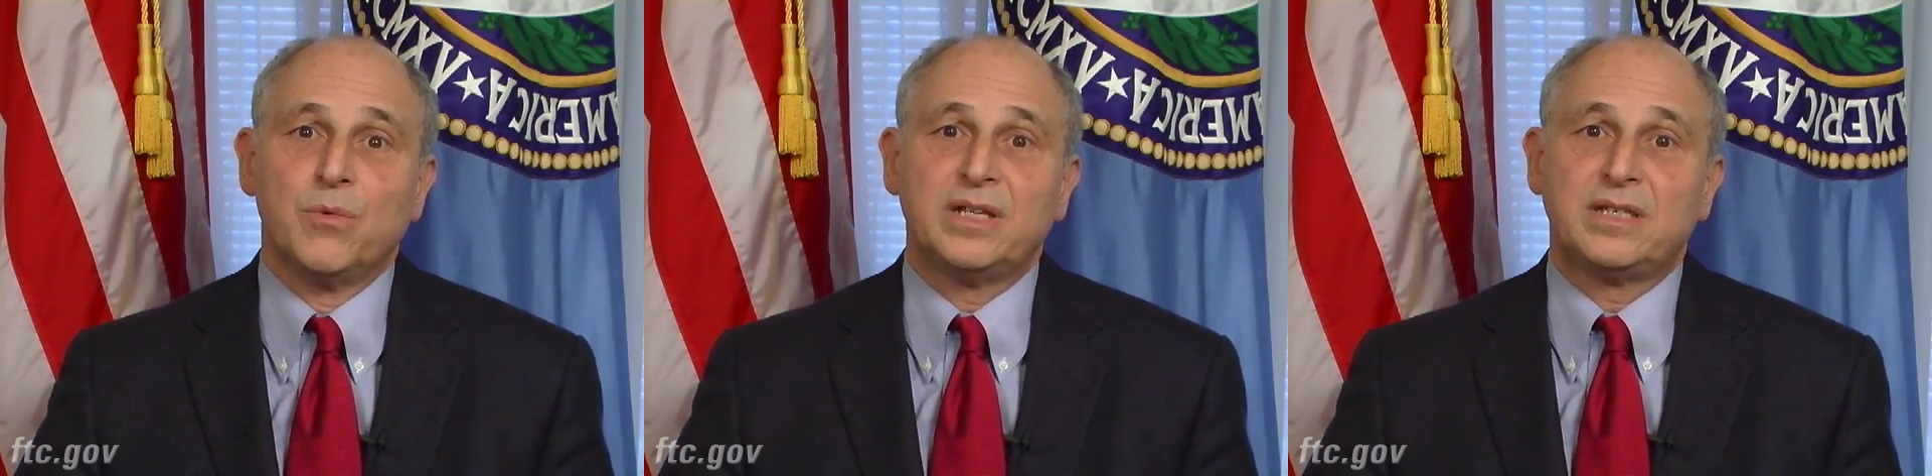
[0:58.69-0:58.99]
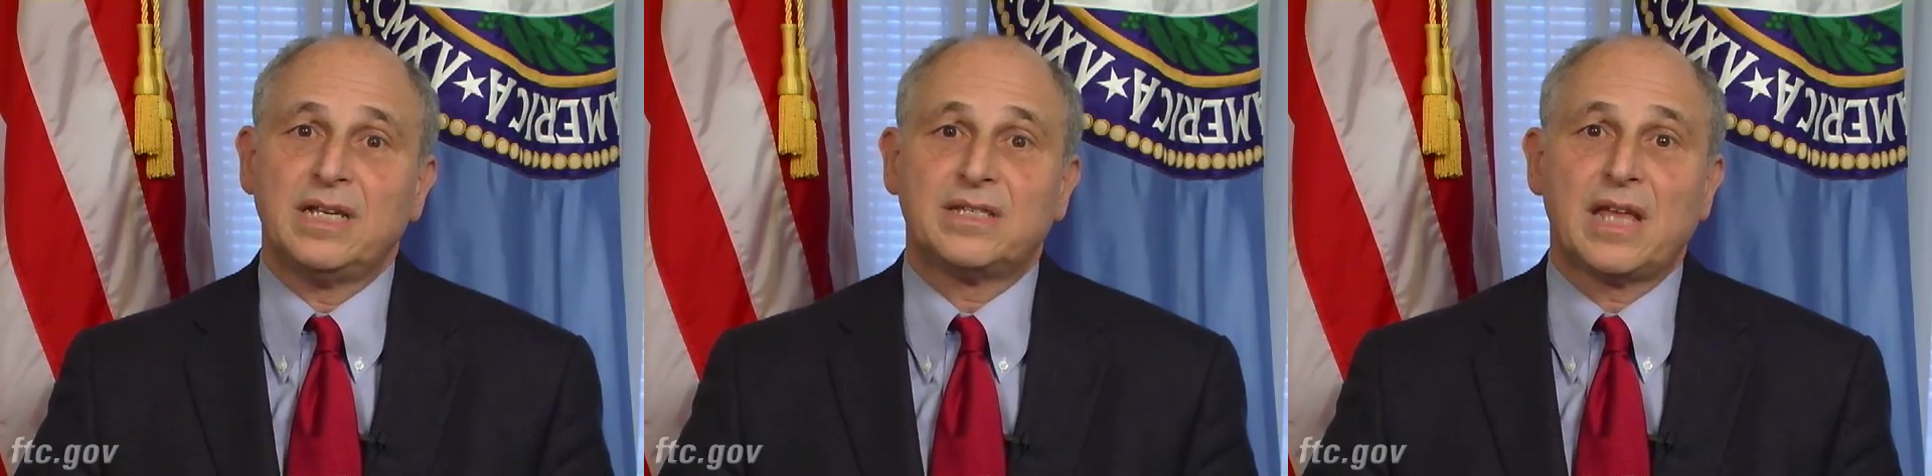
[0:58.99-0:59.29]
We
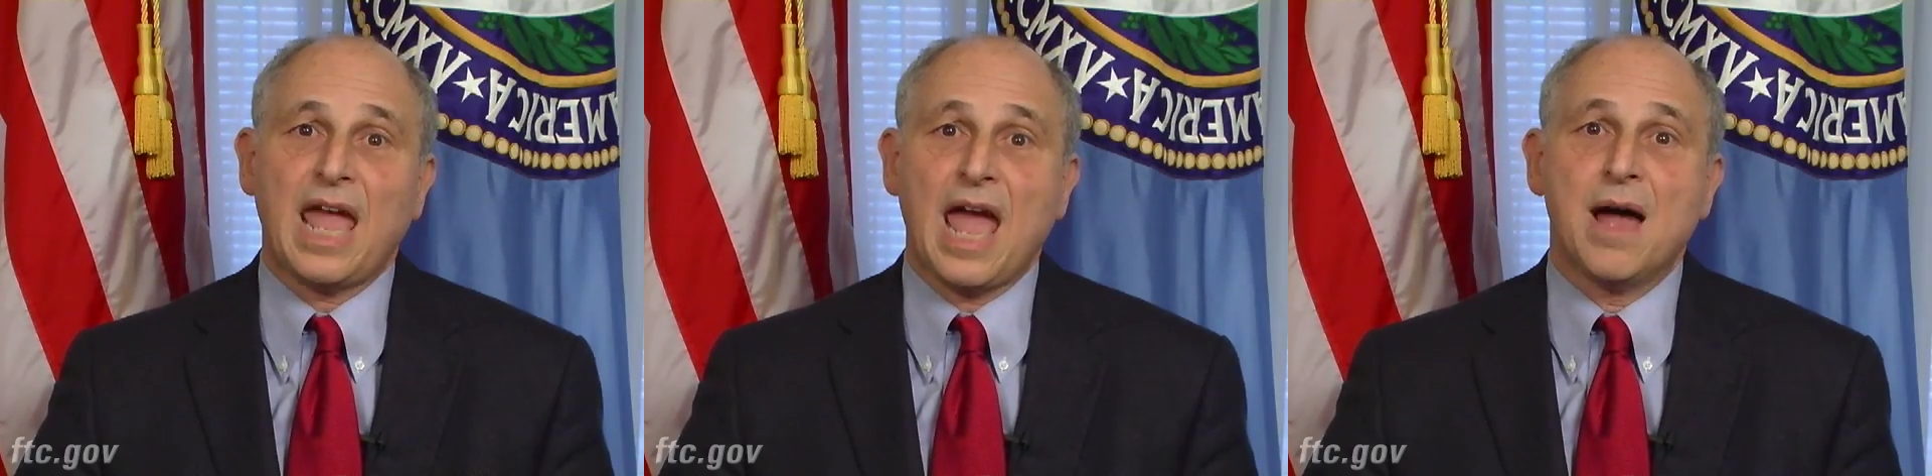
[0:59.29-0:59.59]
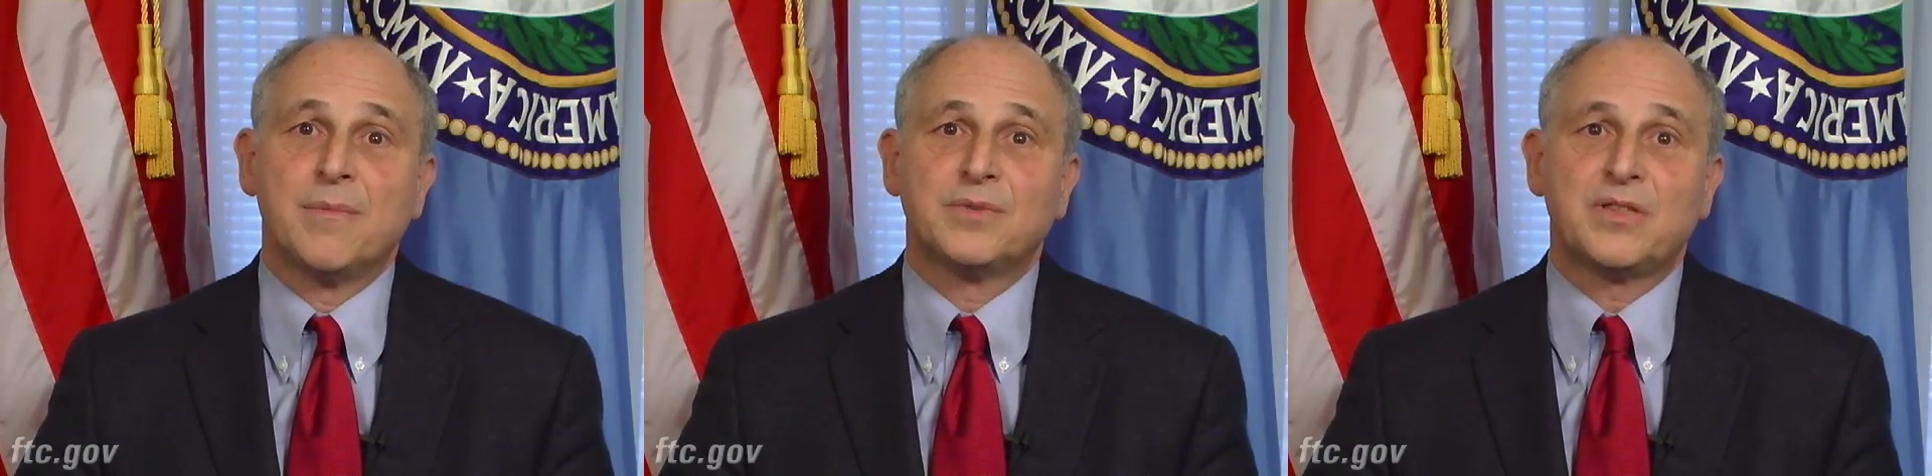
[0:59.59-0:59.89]
see
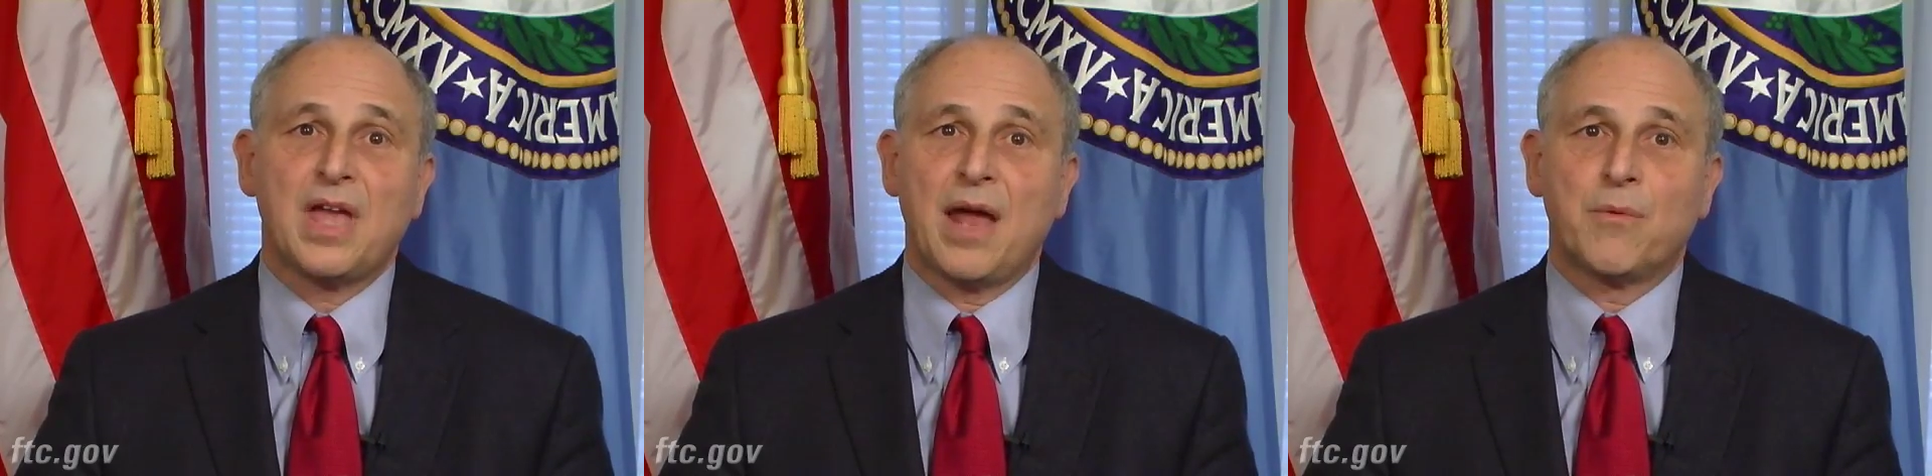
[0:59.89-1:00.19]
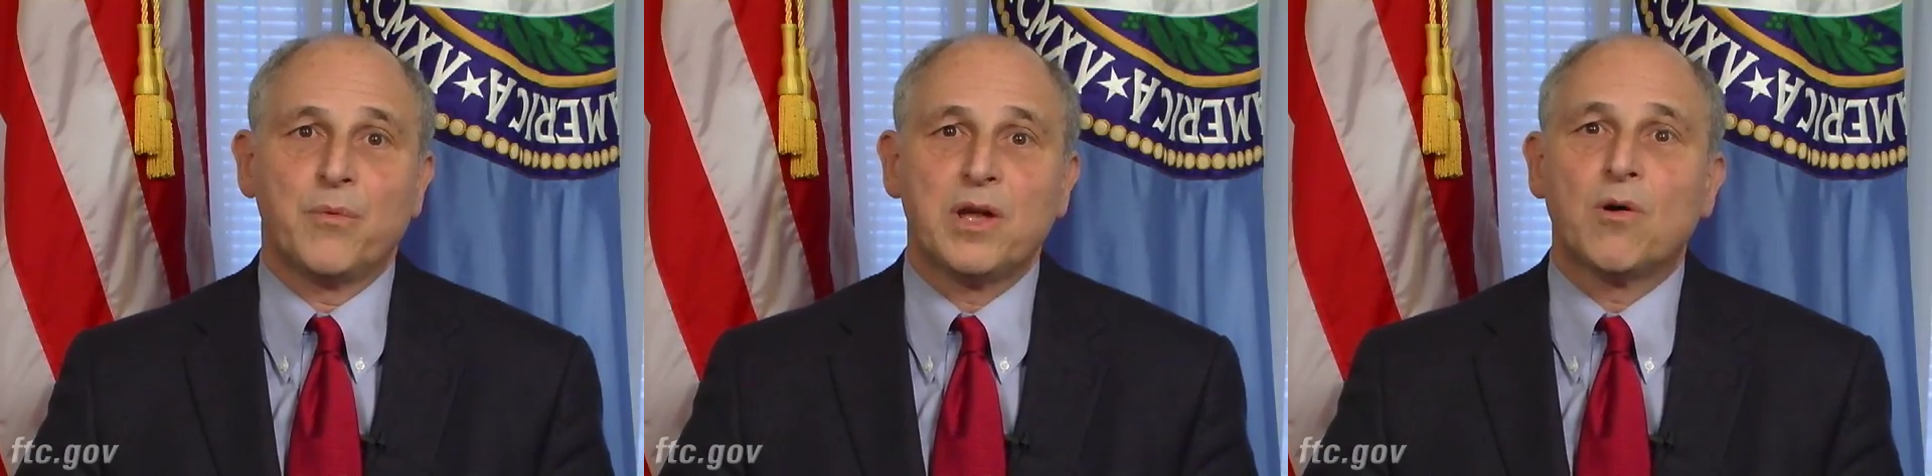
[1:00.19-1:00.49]
scams that we